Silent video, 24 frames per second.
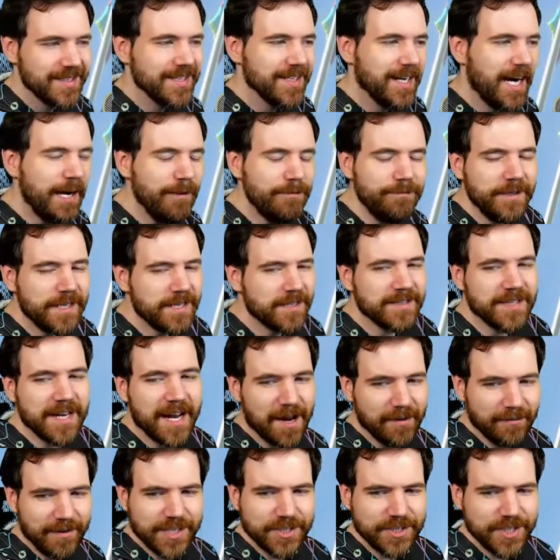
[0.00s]
I figured it out
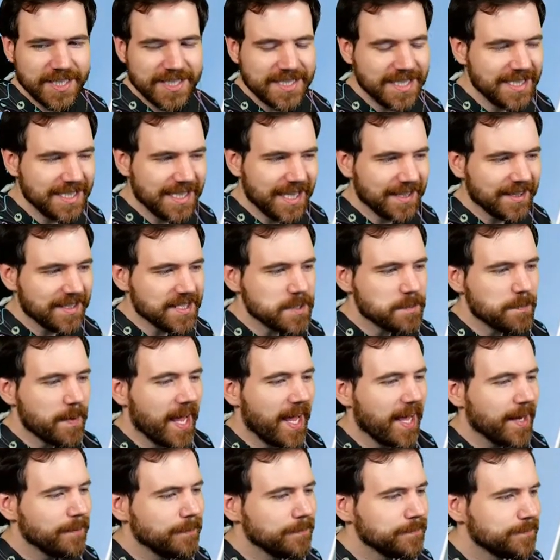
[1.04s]
eventually. It didn't get this
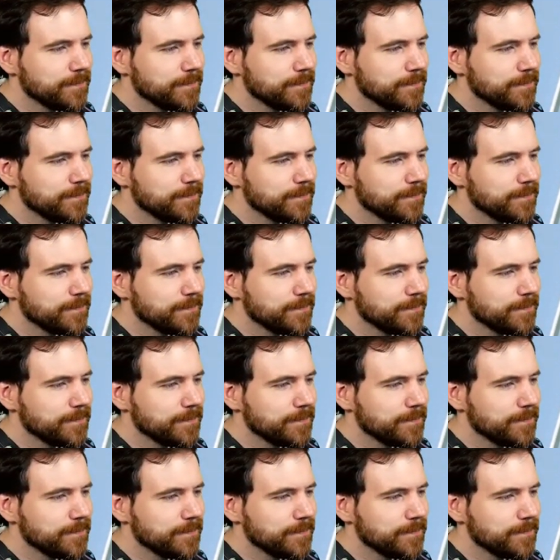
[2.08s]
bad.